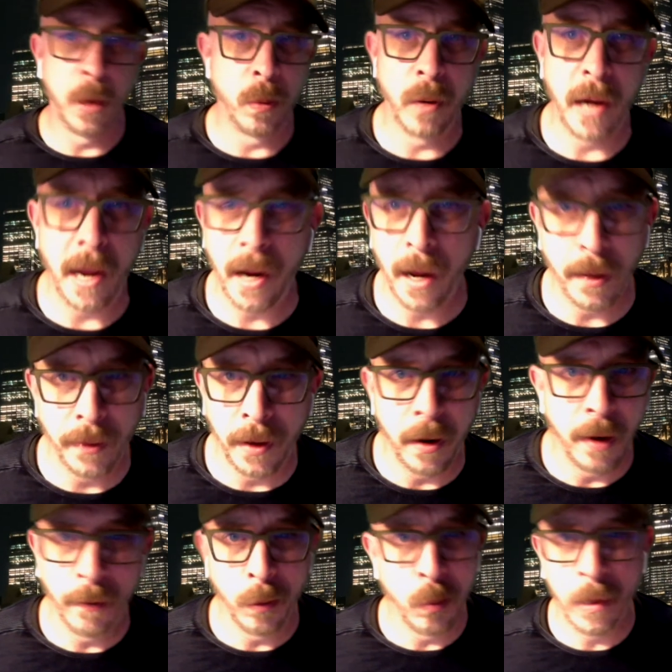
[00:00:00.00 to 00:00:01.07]
when I got there,
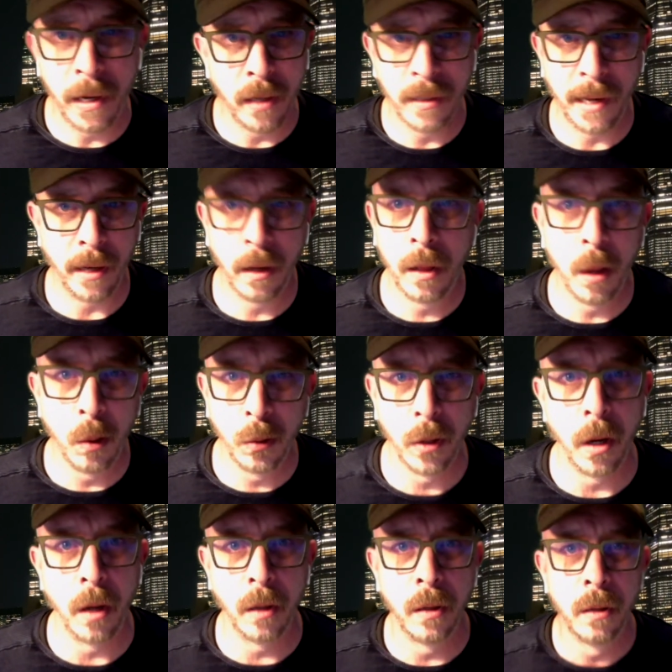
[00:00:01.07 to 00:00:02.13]
everyone else had clothes
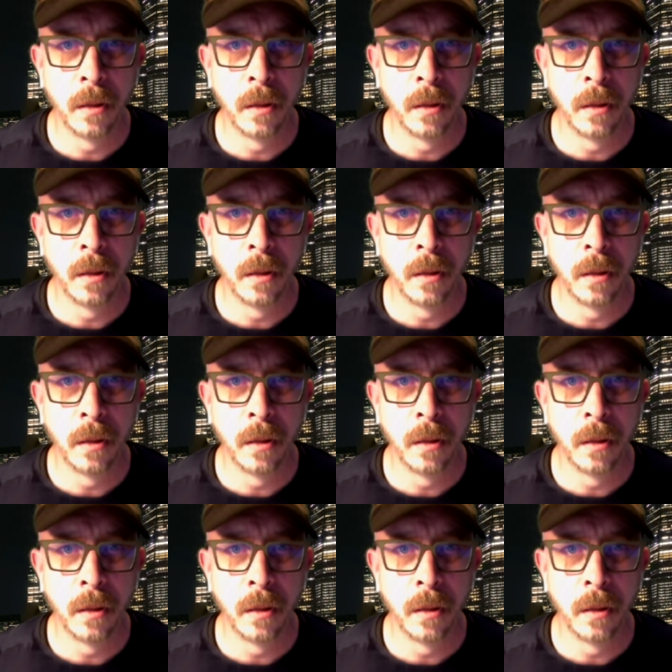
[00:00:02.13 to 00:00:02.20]
on.